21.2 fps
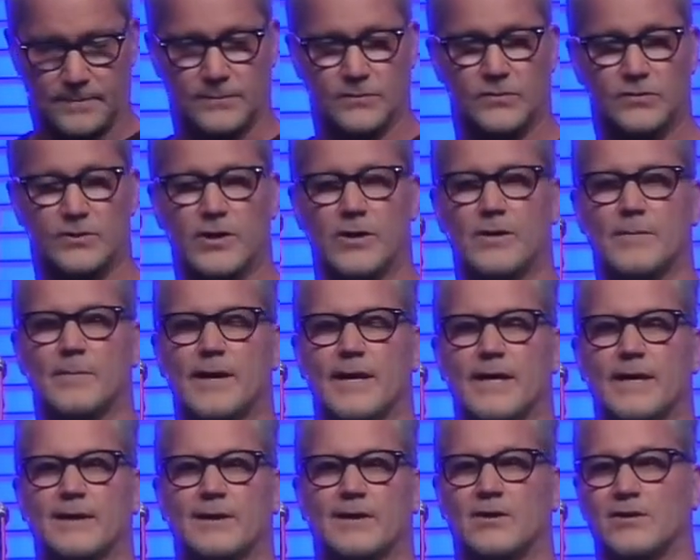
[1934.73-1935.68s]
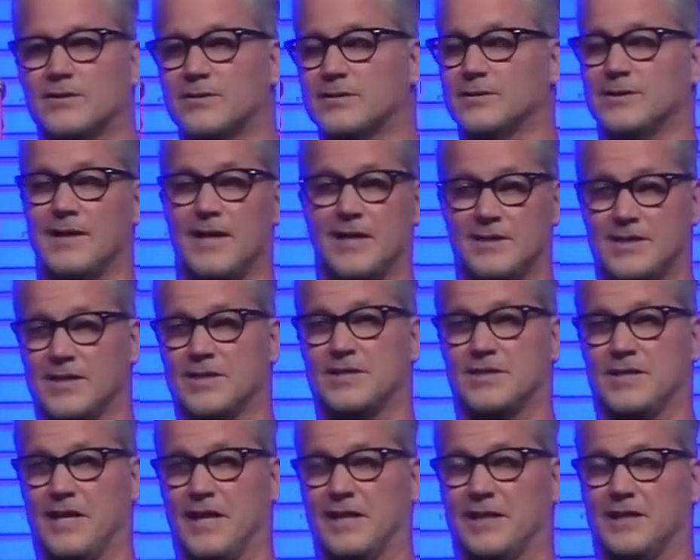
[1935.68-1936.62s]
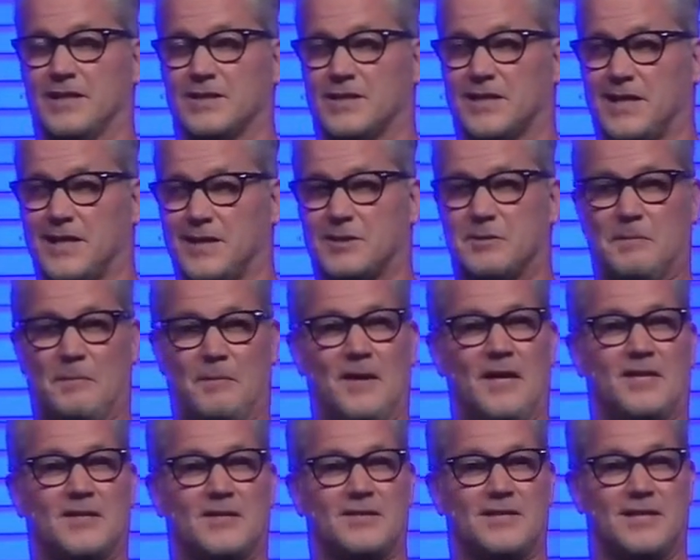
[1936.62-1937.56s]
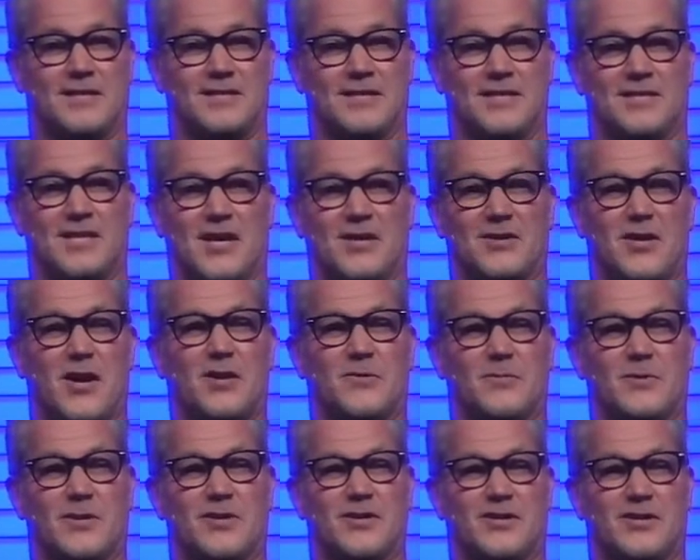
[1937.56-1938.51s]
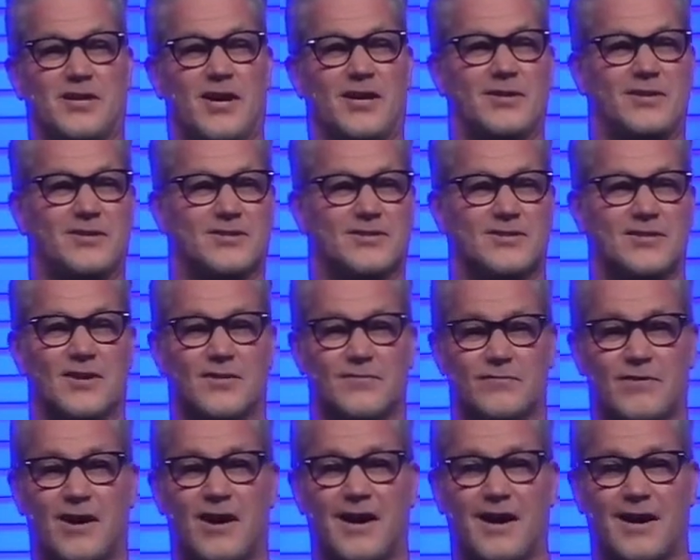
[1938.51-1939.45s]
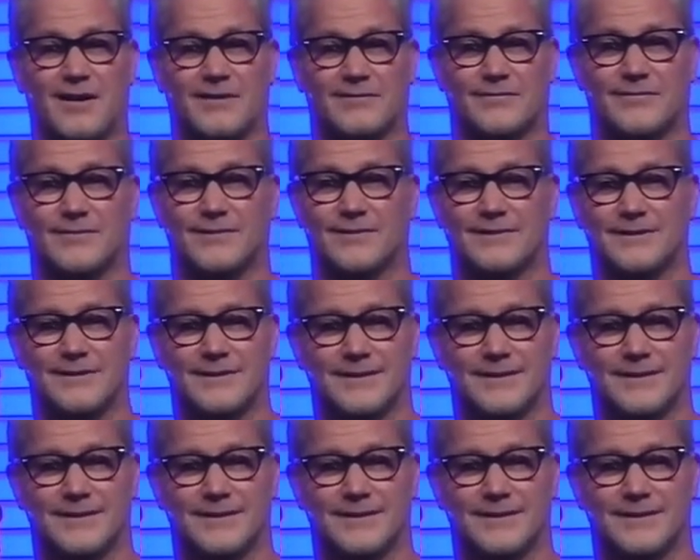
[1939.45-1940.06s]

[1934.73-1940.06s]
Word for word: Jeremiah, as he's seeing this, he speaks. He says, How long will you cut yourself off?